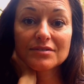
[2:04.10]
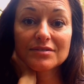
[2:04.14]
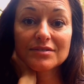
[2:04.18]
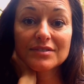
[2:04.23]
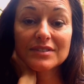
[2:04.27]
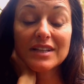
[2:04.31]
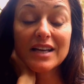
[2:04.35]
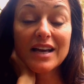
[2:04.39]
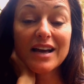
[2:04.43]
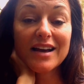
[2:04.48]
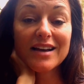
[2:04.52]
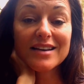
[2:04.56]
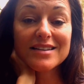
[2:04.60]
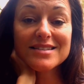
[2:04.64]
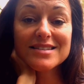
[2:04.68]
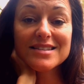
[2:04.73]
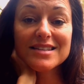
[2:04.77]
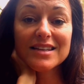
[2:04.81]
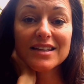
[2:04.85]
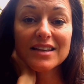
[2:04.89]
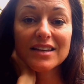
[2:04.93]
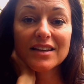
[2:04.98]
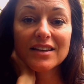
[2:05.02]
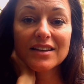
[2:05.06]
and the
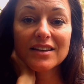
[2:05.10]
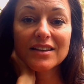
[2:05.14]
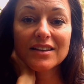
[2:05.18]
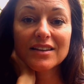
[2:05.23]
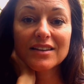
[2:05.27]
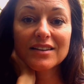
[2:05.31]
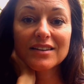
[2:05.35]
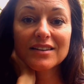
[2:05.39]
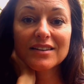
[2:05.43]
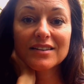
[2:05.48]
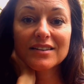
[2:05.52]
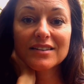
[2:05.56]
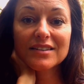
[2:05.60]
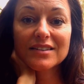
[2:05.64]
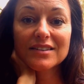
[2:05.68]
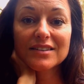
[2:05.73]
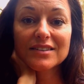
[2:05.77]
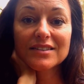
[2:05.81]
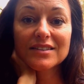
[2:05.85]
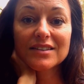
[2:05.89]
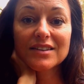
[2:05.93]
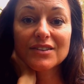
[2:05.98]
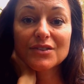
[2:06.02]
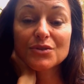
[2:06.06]
asking,
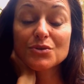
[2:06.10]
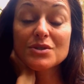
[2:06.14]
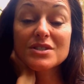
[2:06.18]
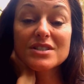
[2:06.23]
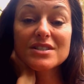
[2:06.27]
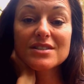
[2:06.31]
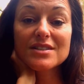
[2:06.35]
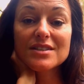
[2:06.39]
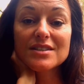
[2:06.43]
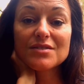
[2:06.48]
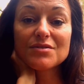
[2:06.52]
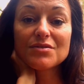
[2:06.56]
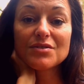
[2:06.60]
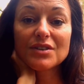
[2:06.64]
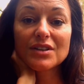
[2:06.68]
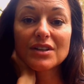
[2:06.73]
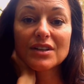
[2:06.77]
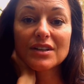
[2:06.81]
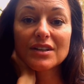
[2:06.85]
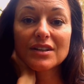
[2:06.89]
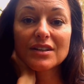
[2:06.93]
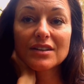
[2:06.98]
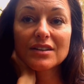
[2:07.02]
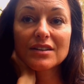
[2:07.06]
and the
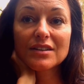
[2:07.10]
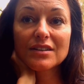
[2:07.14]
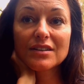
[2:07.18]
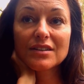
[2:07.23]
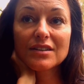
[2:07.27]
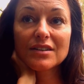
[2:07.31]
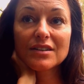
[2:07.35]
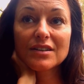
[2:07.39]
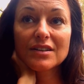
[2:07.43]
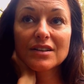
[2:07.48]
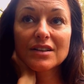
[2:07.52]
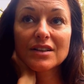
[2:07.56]
receiving,